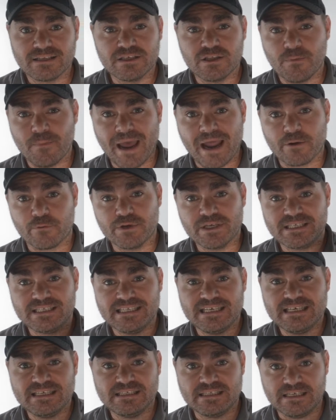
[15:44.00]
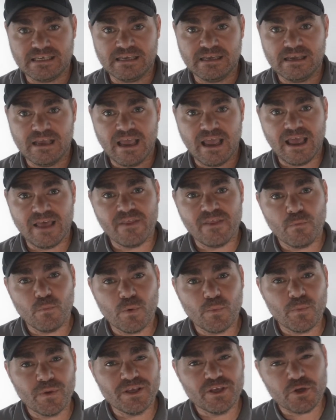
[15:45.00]
battery's DC, and then
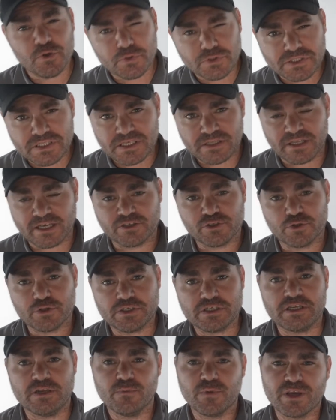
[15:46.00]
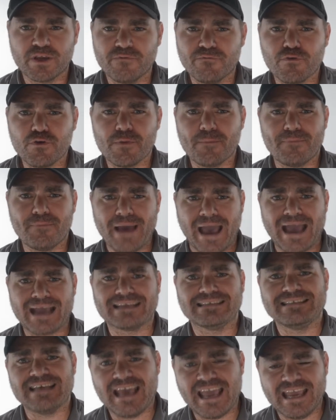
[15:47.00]
when we use the electricity, we convert it back
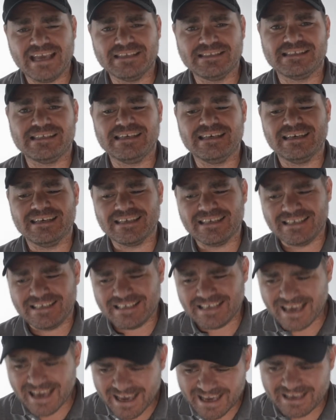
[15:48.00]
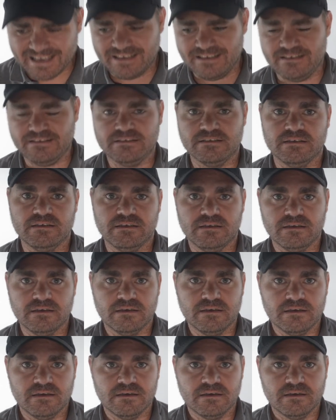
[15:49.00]
to AC again.
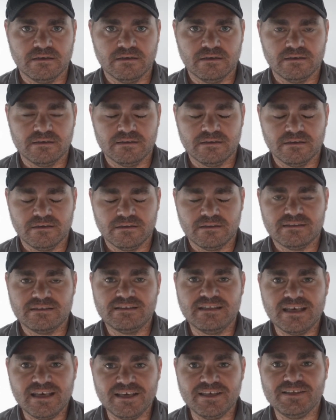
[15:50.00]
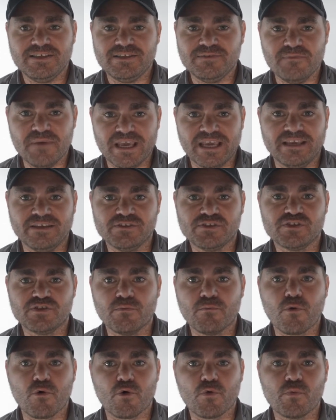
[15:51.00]
This means the
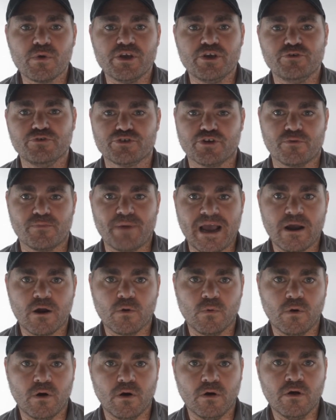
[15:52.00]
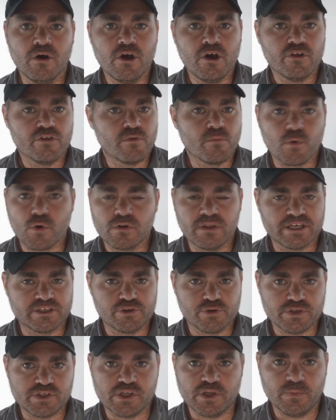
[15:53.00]
more we use our Powerwall, the more
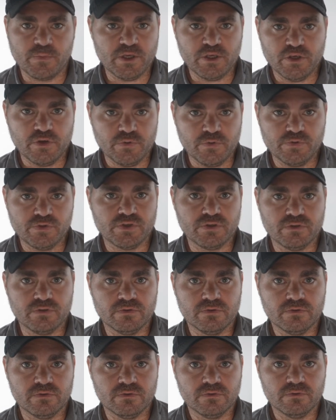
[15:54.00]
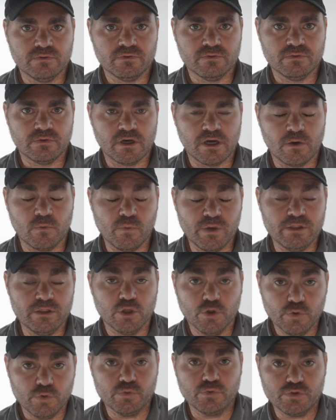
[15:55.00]
electricity we
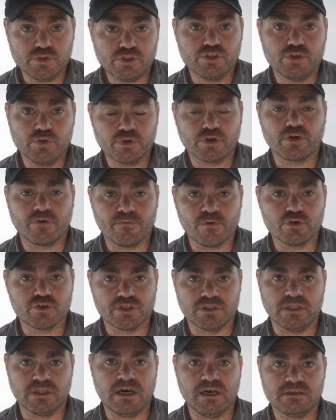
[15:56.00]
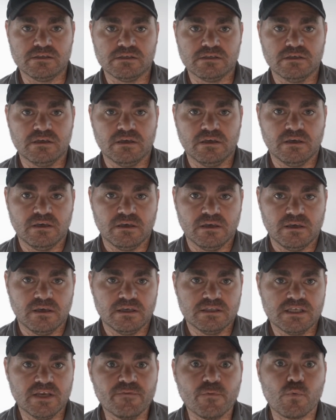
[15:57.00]
lose due to conversion loss.
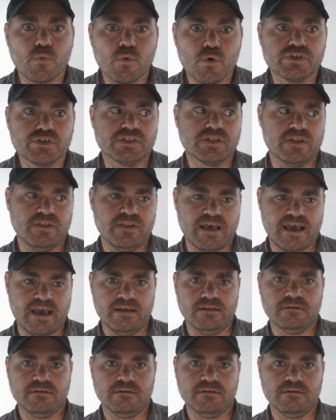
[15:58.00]
It's even worse than that.